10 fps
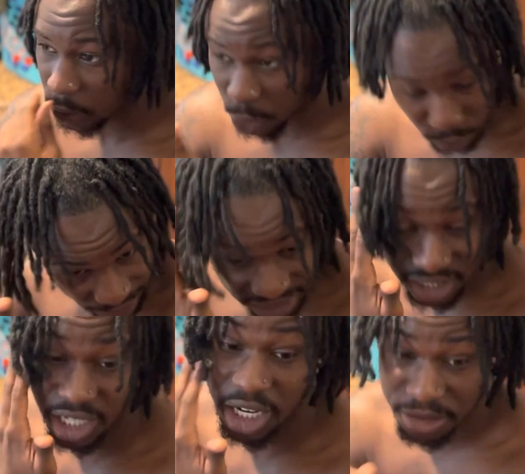
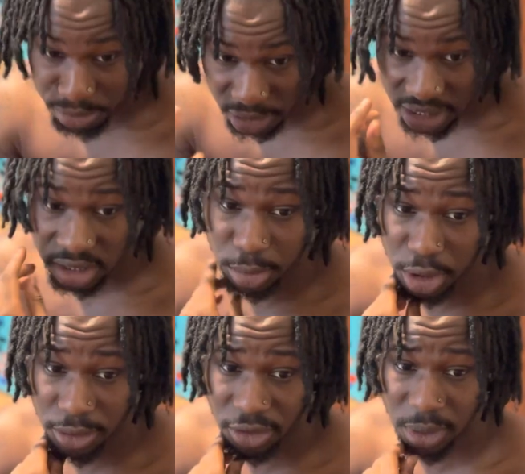reaction of Meekz, bro.
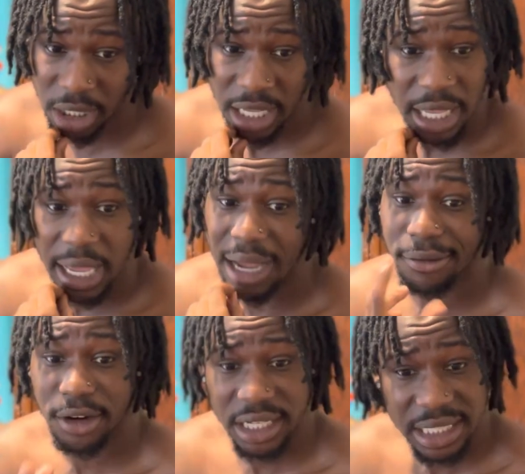You feel me? I've
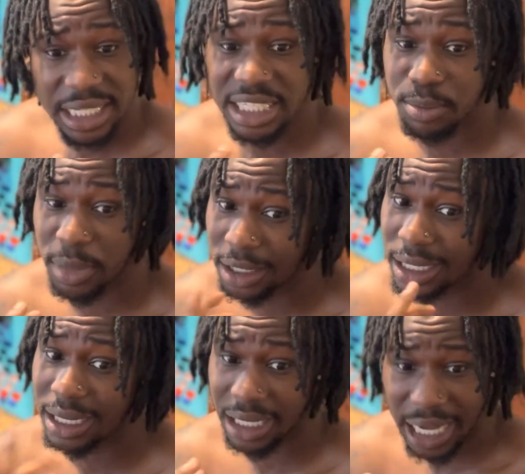heard he's been
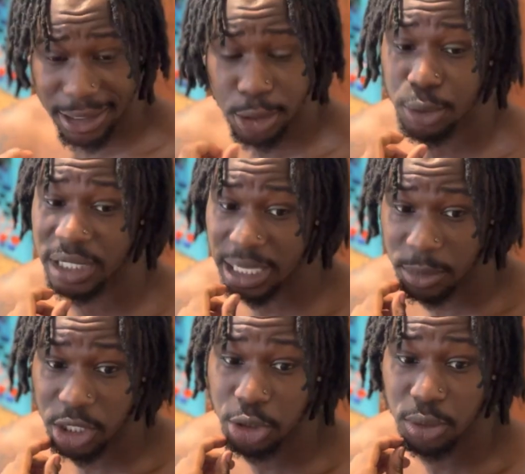a household name in
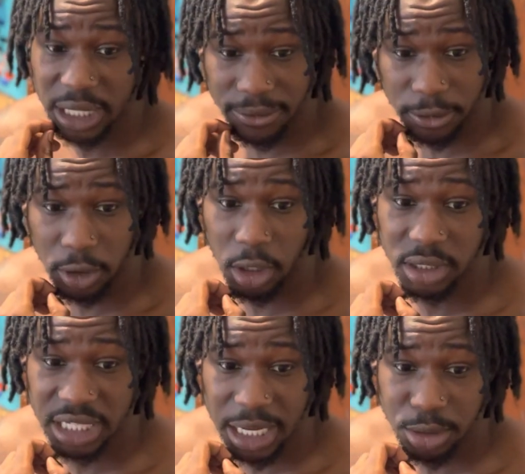the UK for a long
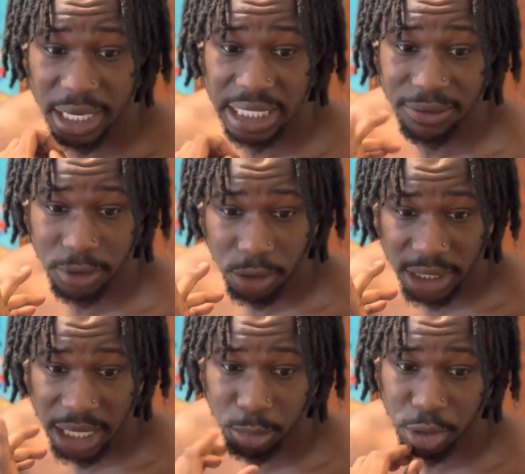time, so I didn't even know
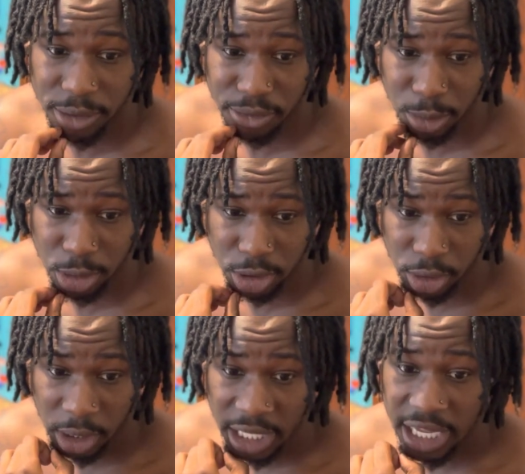that, bro. You feel me?
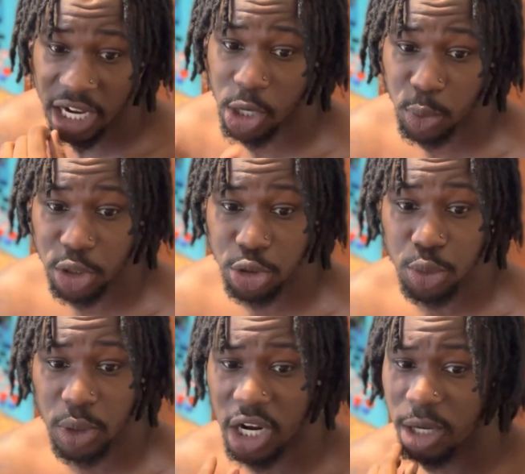So we're gonna
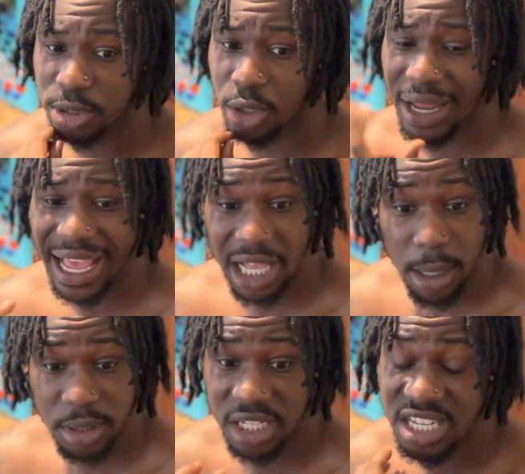do someone had
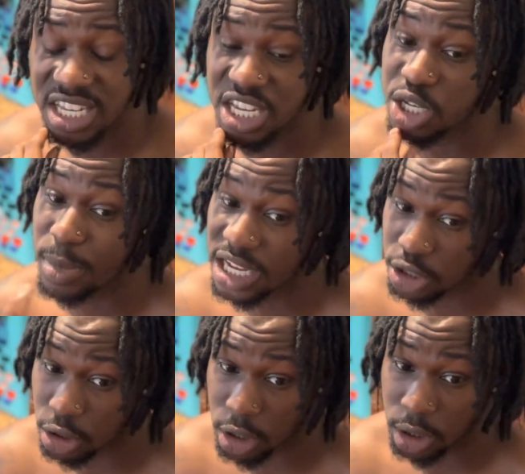commented this is his best
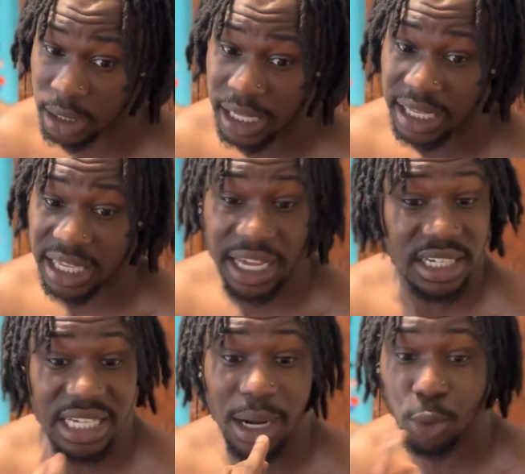song, Can't
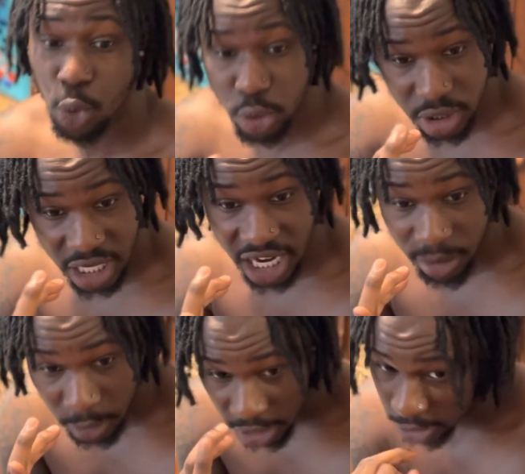Stop Won't
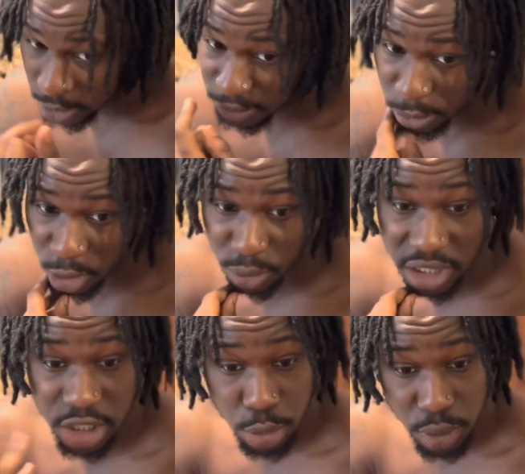Stop. You feel me?
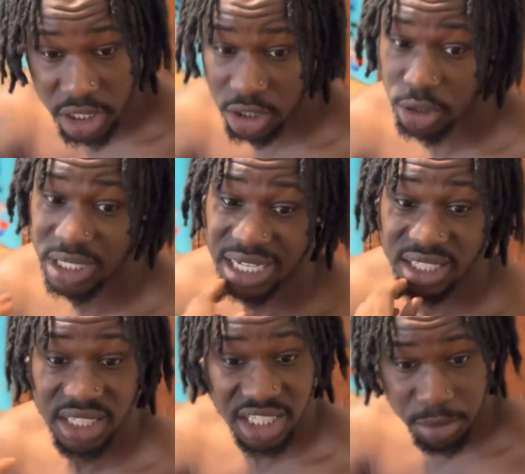Released 2 years ago, it's had
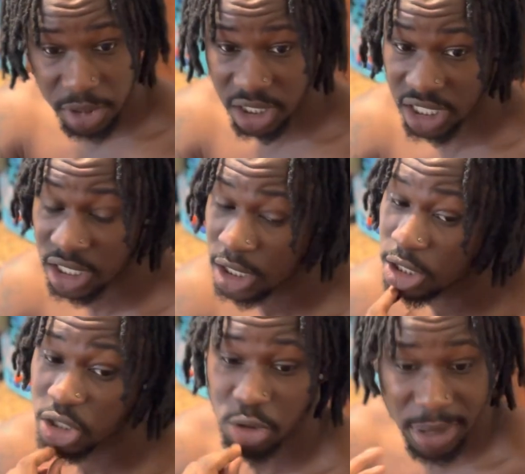16 million.
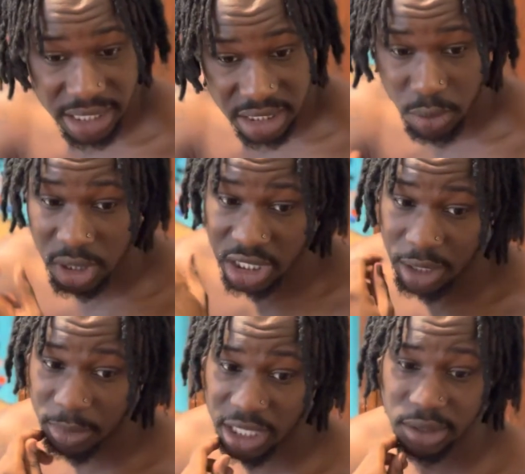So you about to see what's
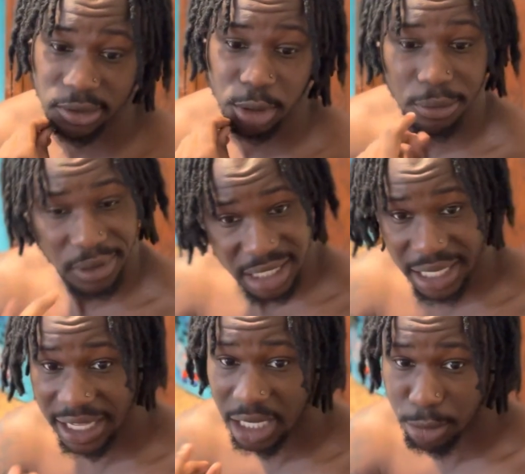up, man. You feel me? Don't forget to
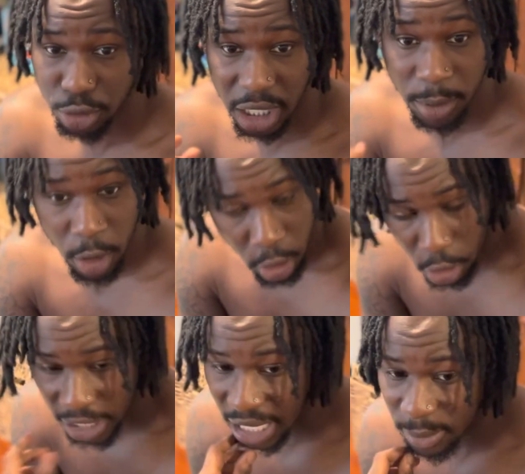like, comment, subscribe,
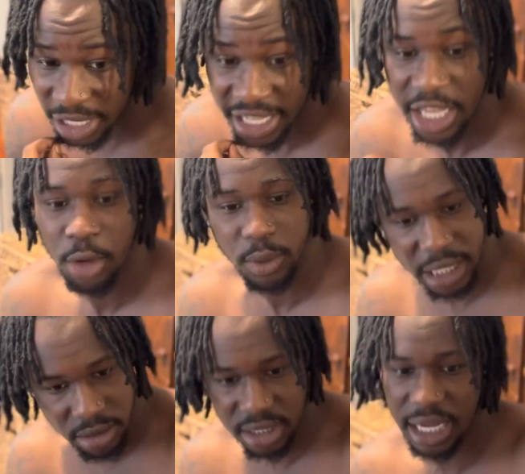all that, man. We
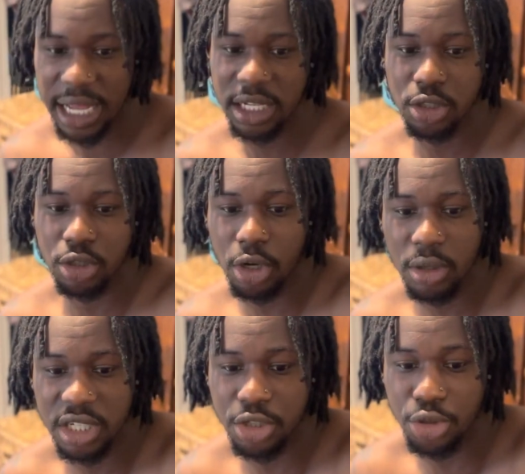outside. Let's go.
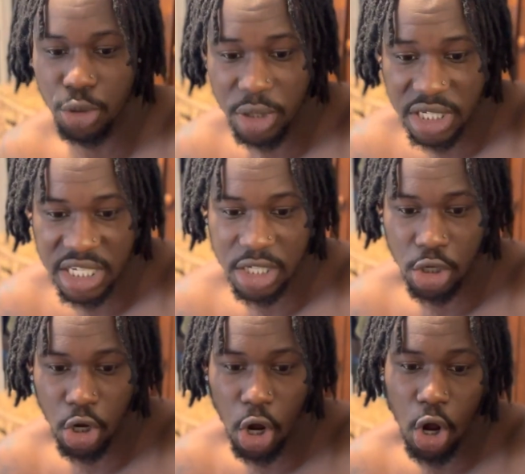Let's do this. Let's
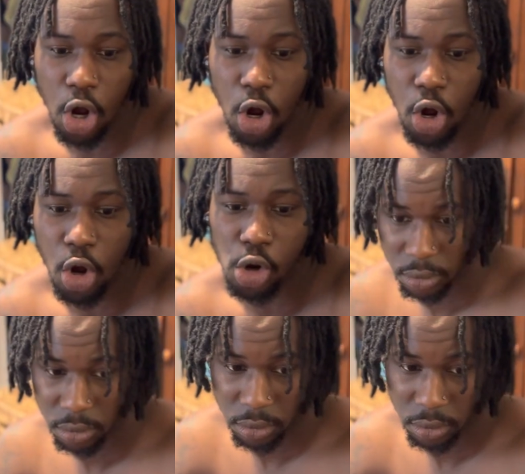go.